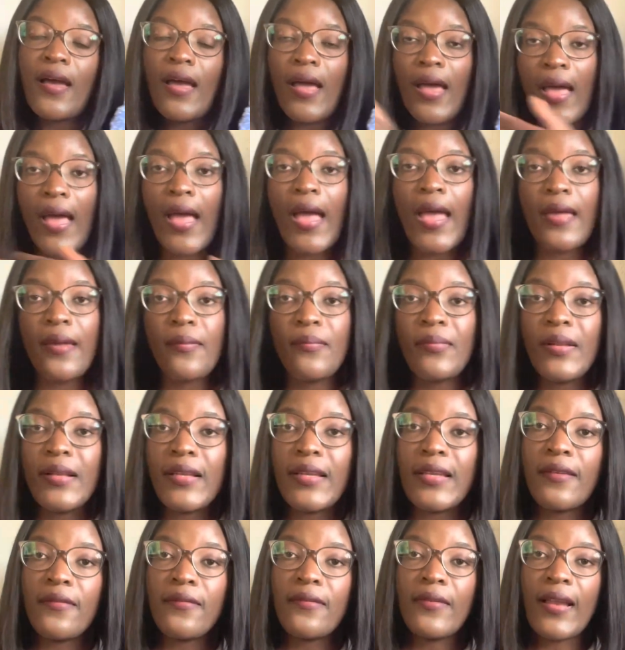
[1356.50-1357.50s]
I
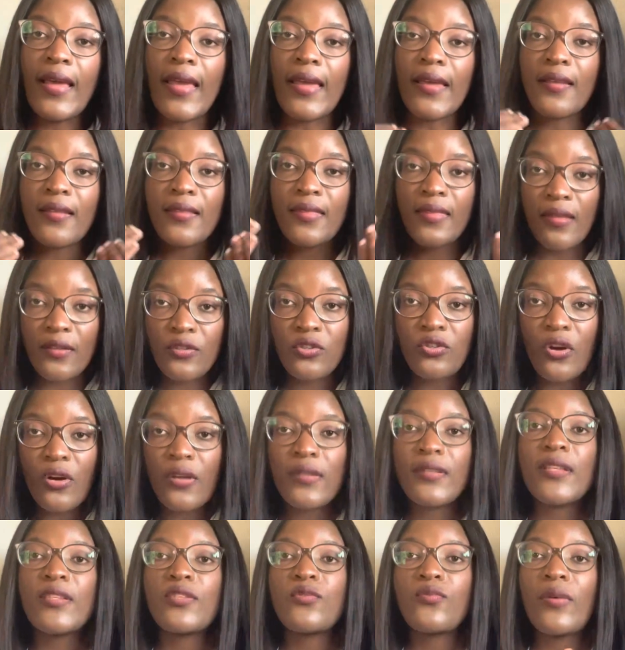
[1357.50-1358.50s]
believe, like, the
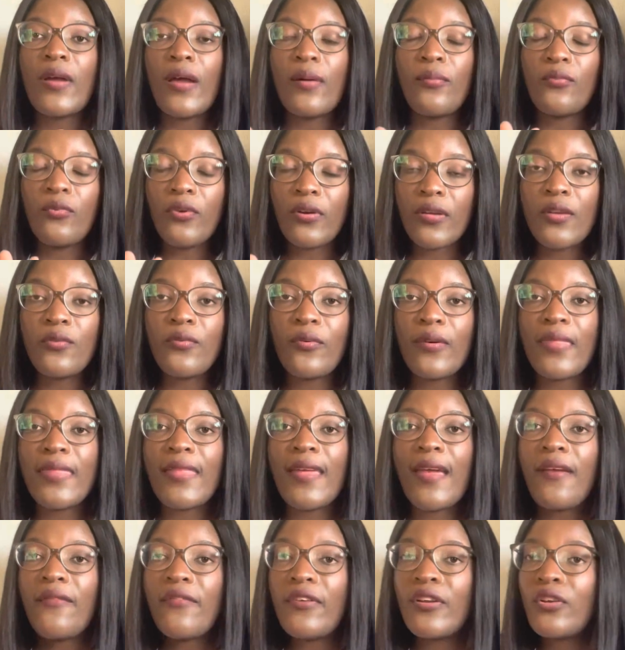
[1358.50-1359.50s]
doctors where I'm working with,
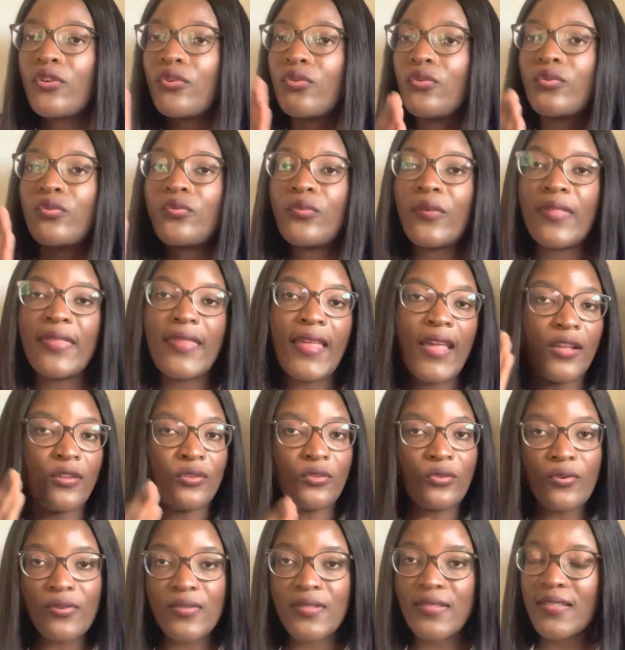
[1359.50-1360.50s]
they are very good with
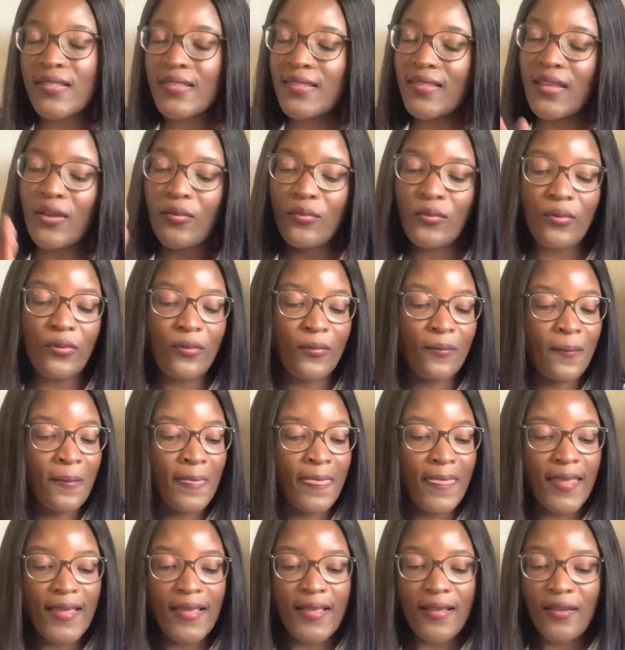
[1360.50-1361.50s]
diagnosis. They will
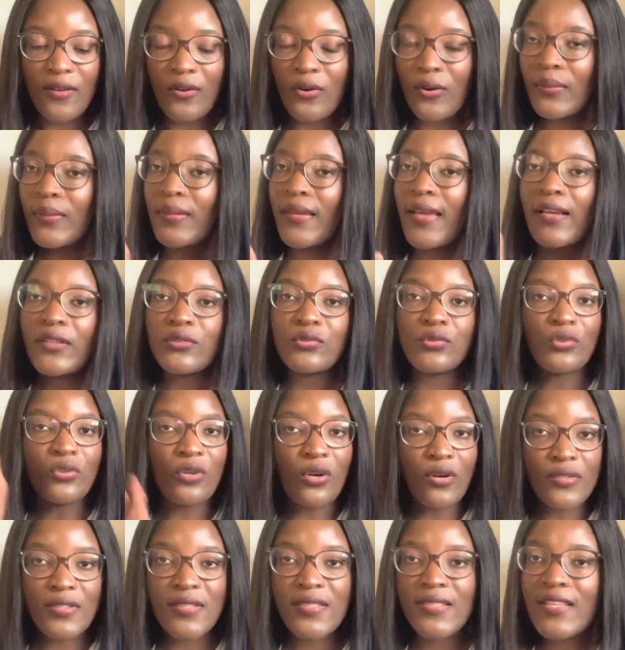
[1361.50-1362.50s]
connect
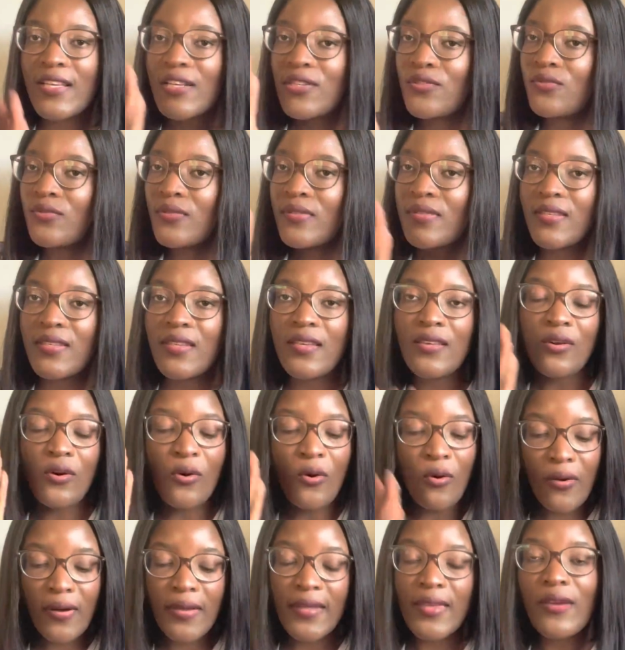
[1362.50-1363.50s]
dots just to see,
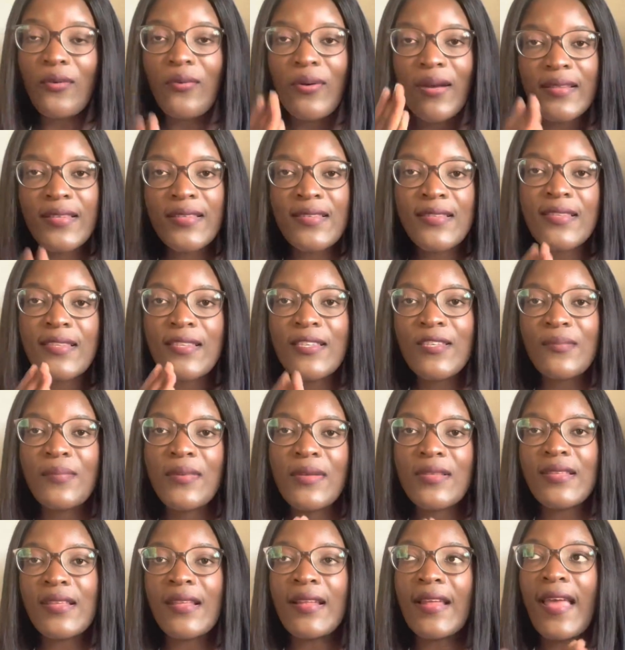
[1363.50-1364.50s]
okay, what is this
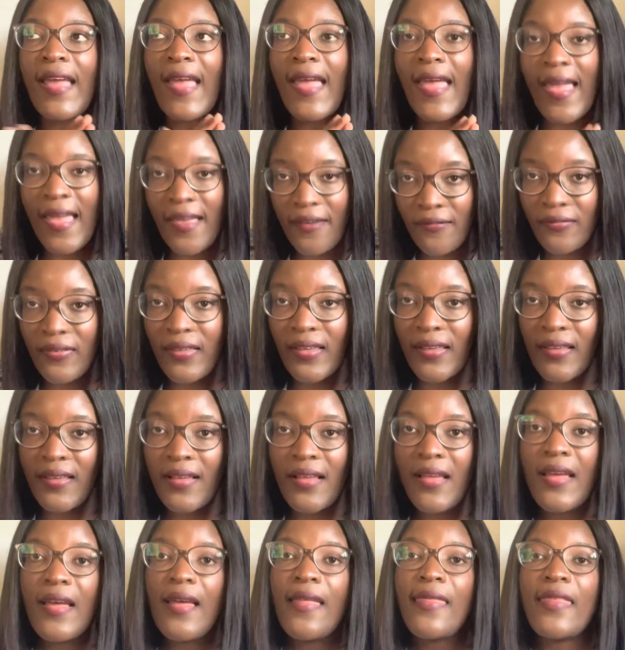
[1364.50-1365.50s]
person having.
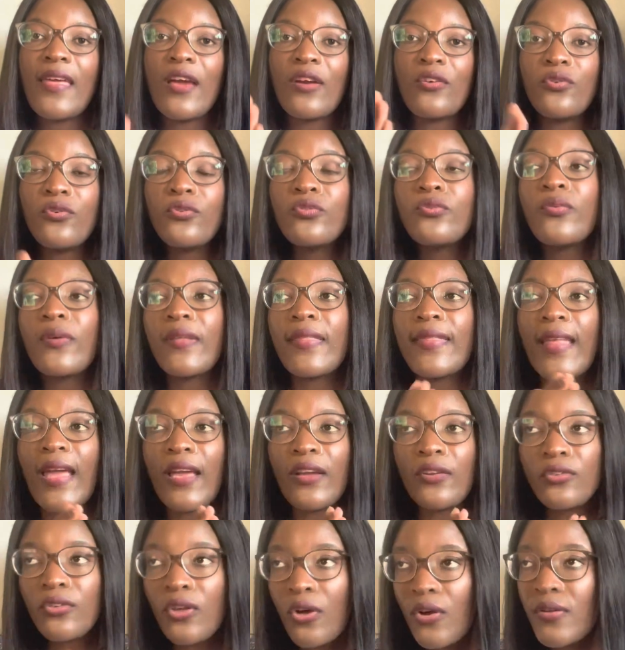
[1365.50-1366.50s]
They are good with
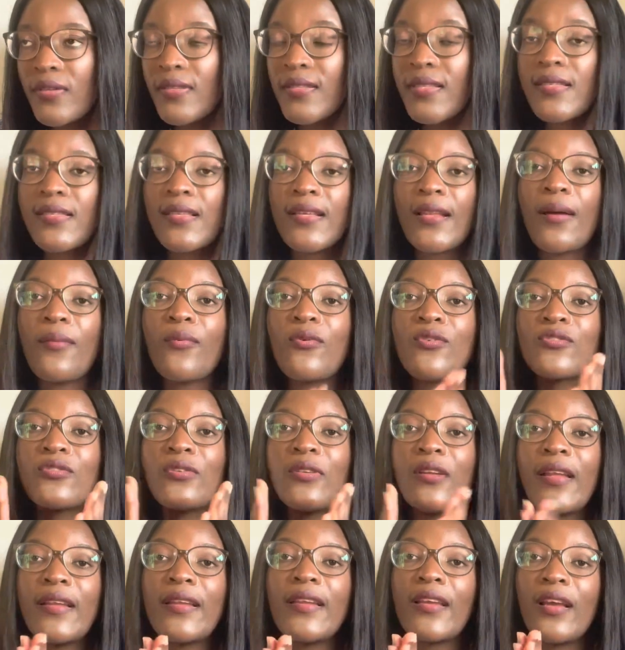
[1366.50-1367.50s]
diagnosis. And I'm also
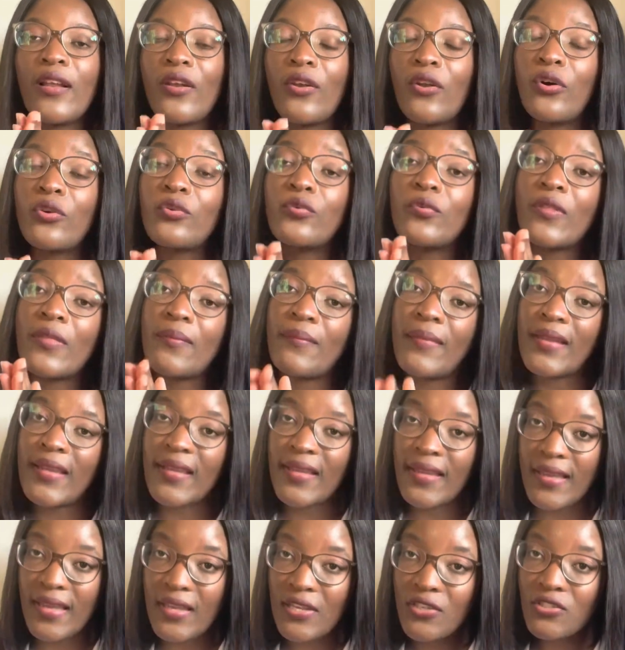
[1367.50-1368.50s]
learning a lot with
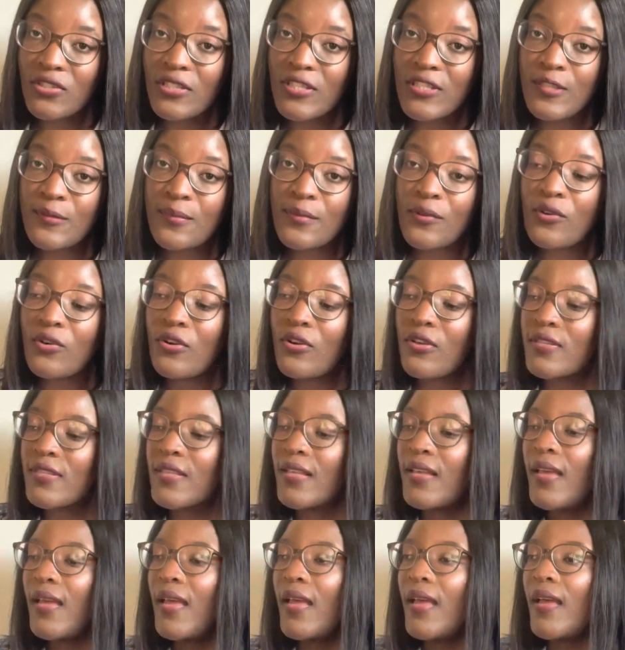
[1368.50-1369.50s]
medications, because
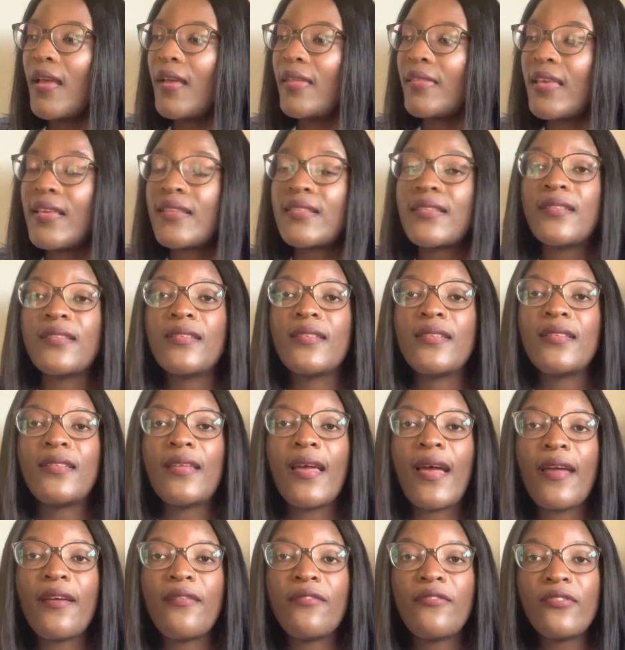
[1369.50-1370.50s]
there's
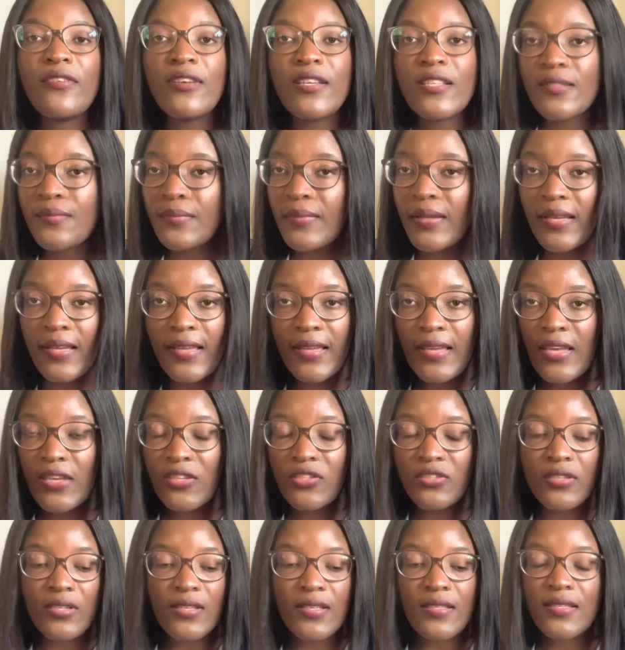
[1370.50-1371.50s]
diverse
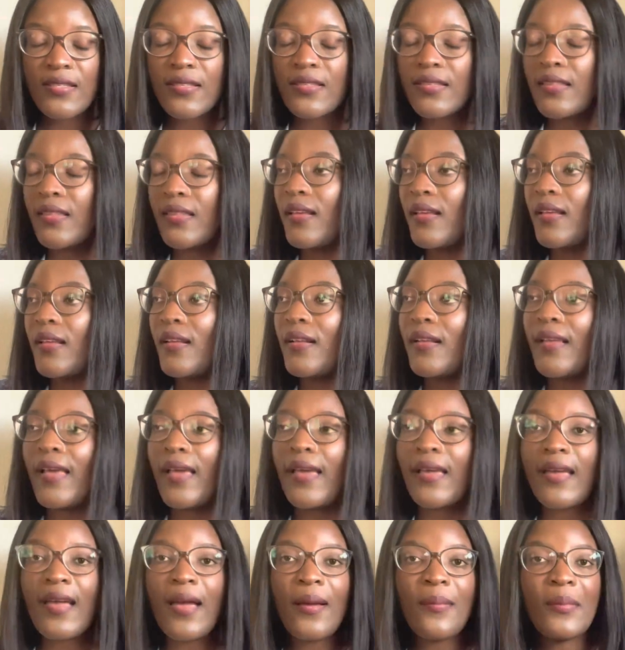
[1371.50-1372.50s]
medications.
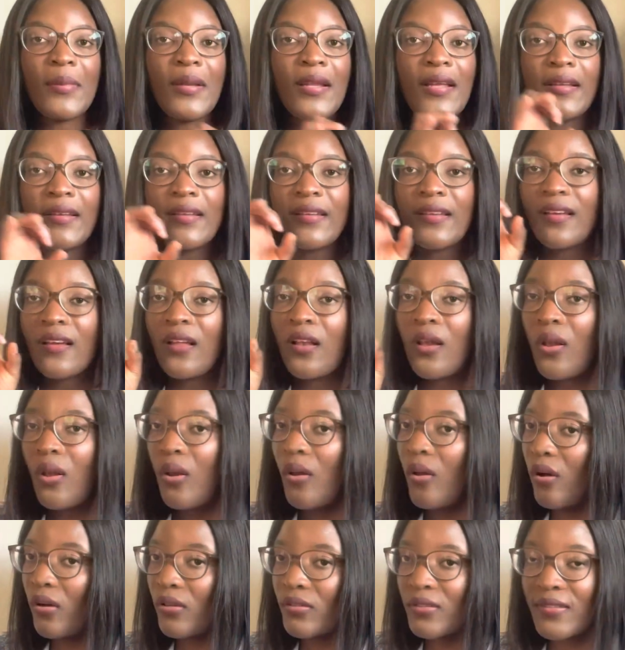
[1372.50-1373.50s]
Like, I'm learning a
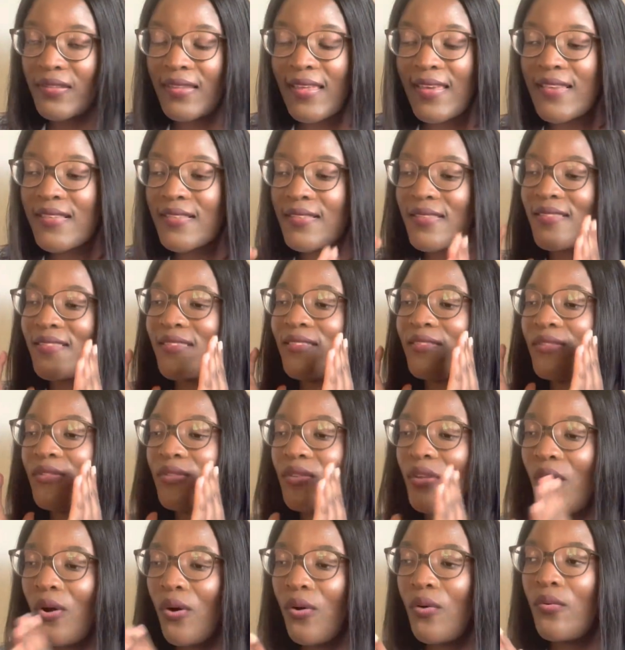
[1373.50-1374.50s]
lot. There's
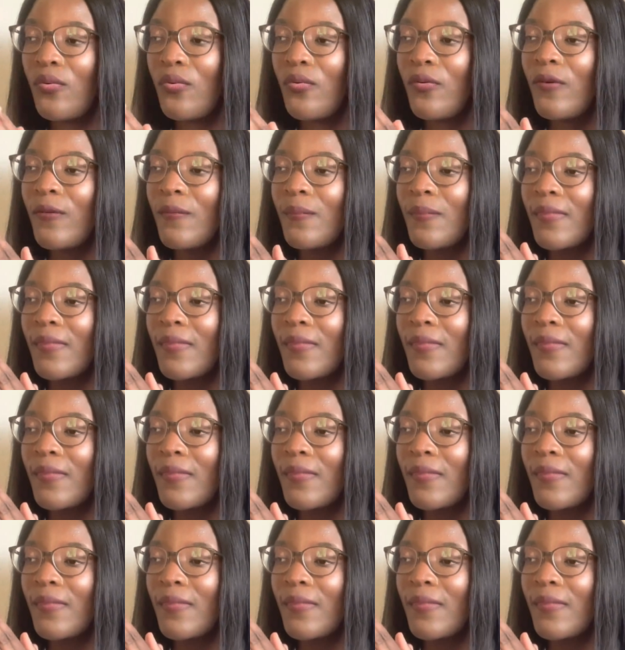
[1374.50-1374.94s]
no